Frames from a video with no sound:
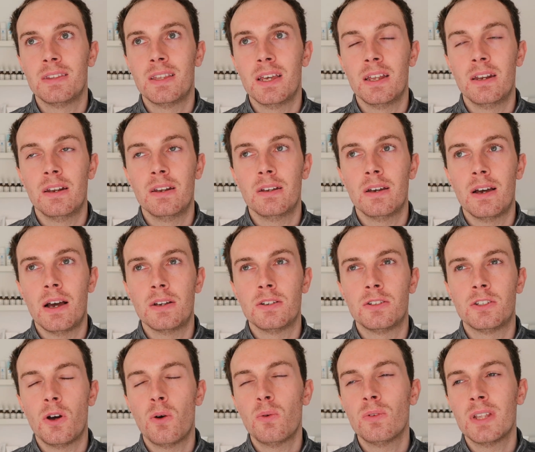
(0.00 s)
then
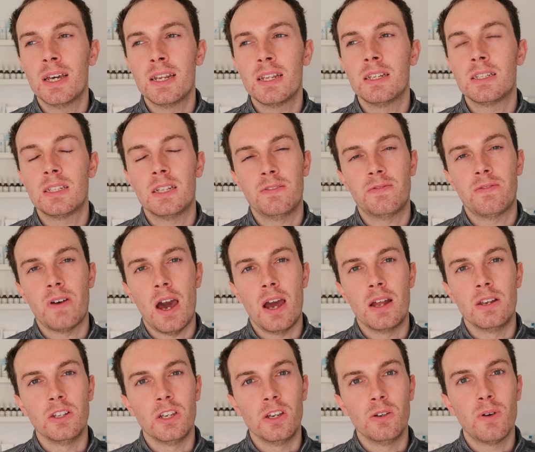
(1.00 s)
don't let it
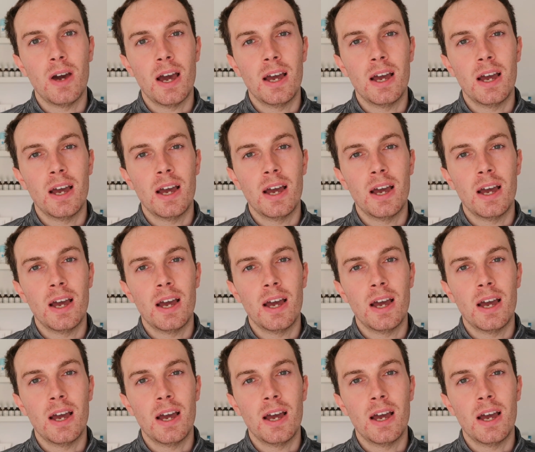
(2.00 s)
define you.